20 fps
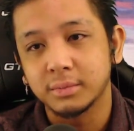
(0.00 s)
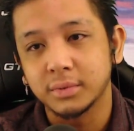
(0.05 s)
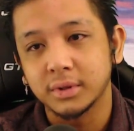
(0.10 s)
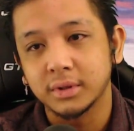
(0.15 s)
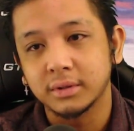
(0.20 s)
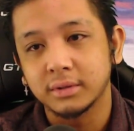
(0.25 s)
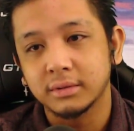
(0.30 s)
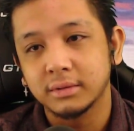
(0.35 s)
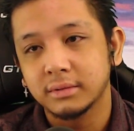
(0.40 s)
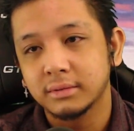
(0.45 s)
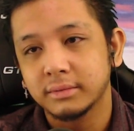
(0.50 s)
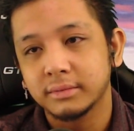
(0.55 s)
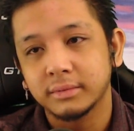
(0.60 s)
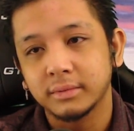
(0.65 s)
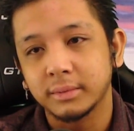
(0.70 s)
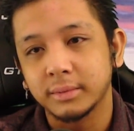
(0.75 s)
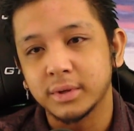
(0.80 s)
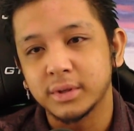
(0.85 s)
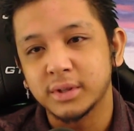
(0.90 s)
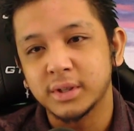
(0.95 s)
But
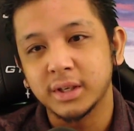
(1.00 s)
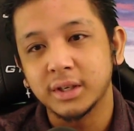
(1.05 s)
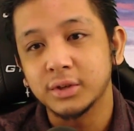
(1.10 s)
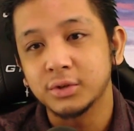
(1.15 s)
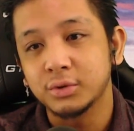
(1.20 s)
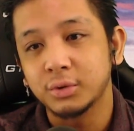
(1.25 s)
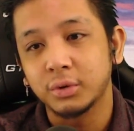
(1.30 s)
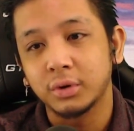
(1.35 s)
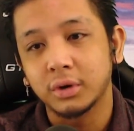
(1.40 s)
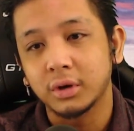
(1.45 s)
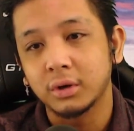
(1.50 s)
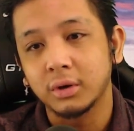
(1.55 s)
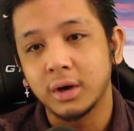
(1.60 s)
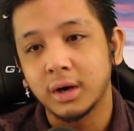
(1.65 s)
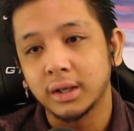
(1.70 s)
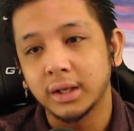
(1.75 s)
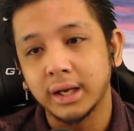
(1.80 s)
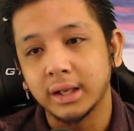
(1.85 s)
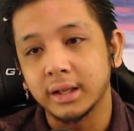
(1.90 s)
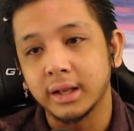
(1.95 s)
I mean, seeing Jorah go
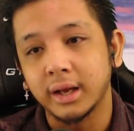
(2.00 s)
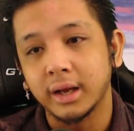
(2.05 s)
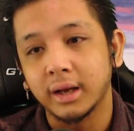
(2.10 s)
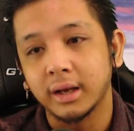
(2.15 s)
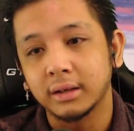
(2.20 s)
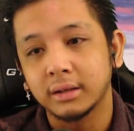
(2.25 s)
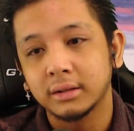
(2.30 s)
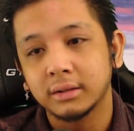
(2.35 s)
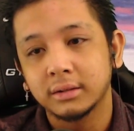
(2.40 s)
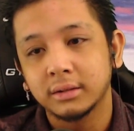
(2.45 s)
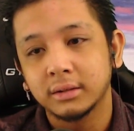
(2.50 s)
out like that,